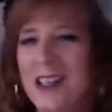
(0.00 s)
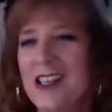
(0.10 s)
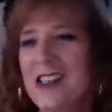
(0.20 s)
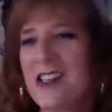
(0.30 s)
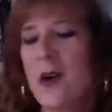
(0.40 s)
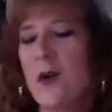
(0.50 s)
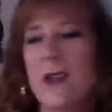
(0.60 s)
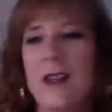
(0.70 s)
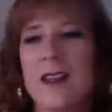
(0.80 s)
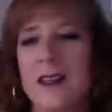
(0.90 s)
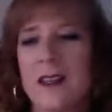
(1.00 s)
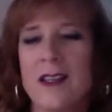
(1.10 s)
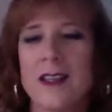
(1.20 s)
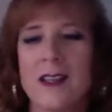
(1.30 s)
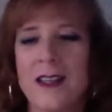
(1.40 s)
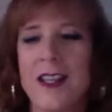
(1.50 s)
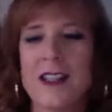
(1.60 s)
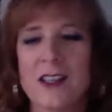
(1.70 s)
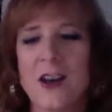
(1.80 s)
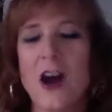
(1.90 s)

So it's an